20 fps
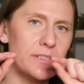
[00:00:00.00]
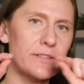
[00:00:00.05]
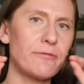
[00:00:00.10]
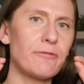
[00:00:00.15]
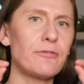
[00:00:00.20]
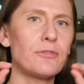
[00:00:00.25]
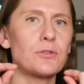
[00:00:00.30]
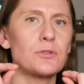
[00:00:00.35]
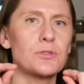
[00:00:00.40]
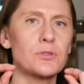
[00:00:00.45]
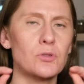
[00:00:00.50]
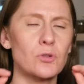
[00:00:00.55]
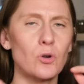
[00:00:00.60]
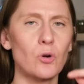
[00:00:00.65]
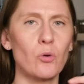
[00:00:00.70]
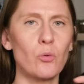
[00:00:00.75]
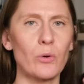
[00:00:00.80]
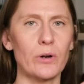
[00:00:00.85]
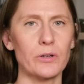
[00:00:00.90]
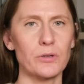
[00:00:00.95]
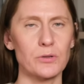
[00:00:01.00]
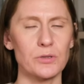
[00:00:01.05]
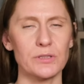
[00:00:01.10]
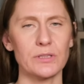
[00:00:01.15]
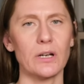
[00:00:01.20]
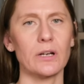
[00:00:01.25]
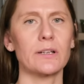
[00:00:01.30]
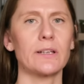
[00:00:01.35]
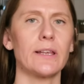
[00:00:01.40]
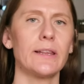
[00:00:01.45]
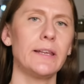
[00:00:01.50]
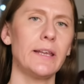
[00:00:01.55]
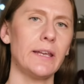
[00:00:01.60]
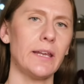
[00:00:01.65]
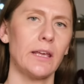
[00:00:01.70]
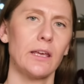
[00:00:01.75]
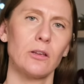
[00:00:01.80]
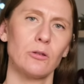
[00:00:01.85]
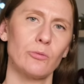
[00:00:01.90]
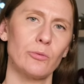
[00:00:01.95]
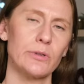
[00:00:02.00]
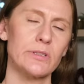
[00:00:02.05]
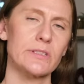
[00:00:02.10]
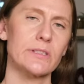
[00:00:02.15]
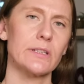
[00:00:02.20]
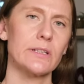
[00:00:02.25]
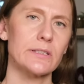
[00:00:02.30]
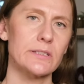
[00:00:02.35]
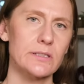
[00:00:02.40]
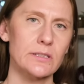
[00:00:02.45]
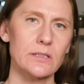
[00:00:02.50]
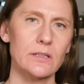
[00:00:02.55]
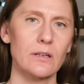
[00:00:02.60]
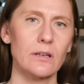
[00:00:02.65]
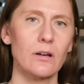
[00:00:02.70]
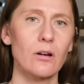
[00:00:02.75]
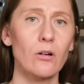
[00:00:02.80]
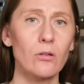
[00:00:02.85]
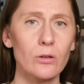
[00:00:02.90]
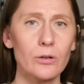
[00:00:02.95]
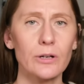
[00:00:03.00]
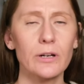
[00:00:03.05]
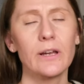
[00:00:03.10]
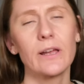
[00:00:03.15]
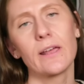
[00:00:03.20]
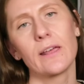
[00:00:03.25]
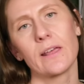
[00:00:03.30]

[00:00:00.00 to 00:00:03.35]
the first row where you started knitting it with this color,